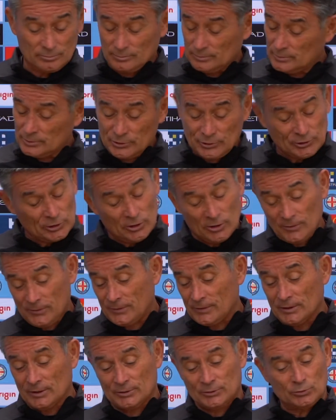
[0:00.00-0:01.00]

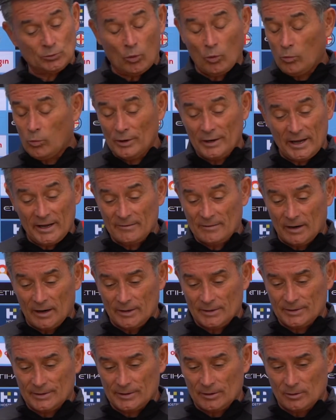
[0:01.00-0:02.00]
surface or whatever,
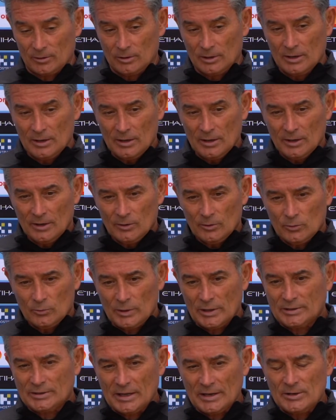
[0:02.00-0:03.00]

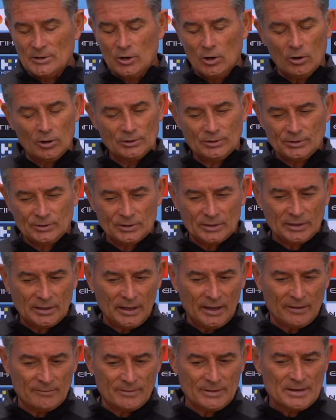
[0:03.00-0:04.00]
we did not
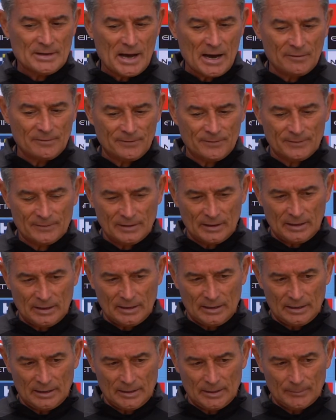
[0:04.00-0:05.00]
have enough
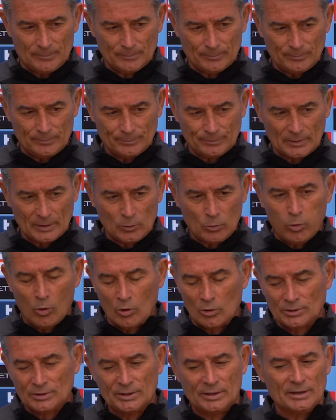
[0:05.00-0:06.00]

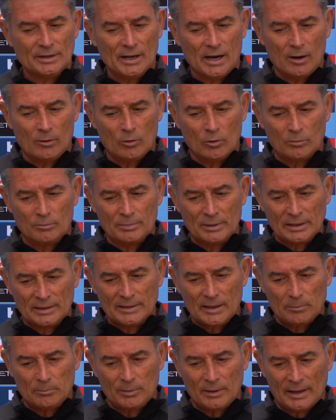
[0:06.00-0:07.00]
quality in our
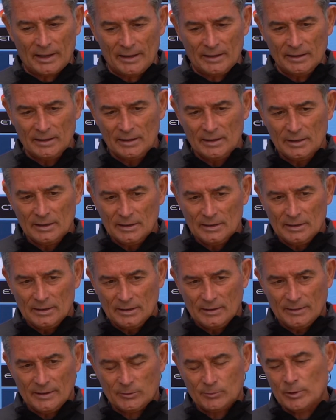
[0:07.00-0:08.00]
build-up play
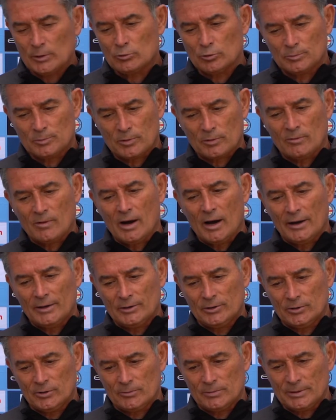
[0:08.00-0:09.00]
that we could provide
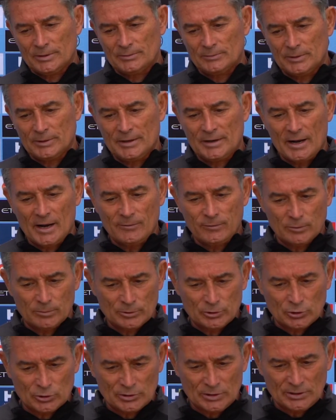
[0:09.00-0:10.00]
her with enough
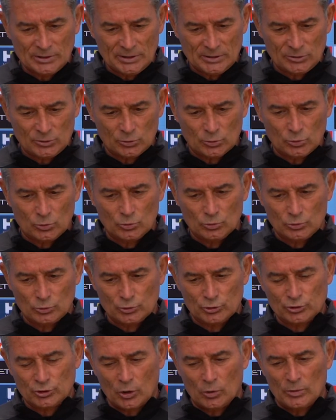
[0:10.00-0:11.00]
opportunities to
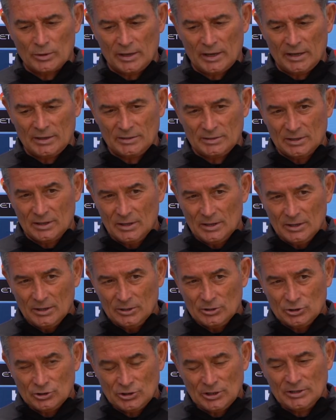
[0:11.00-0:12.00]
showcase.
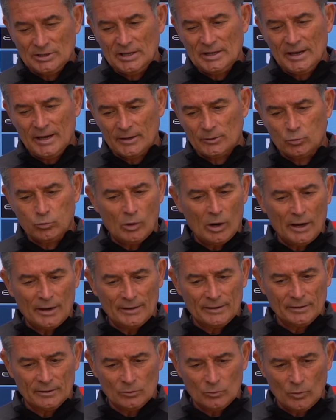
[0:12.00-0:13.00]
She did had
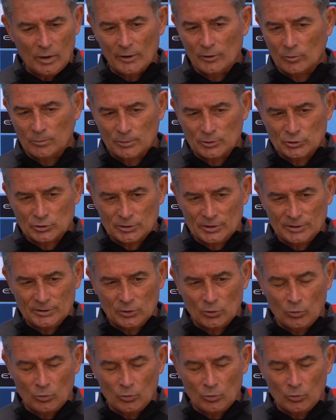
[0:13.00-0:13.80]
one opportunity,